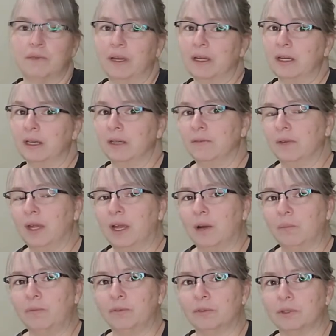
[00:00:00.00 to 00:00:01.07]
you find any of it
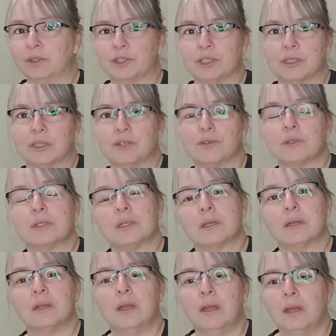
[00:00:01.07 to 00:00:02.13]
helpful or just
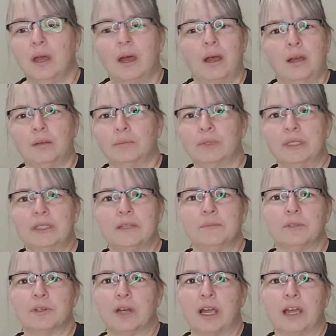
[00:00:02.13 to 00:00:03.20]
interesting, please
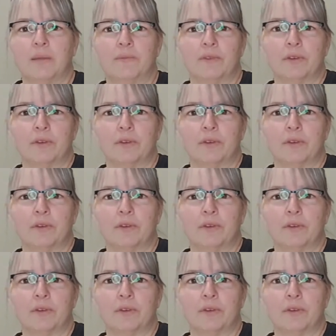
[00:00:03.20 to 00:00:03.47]
subscribe.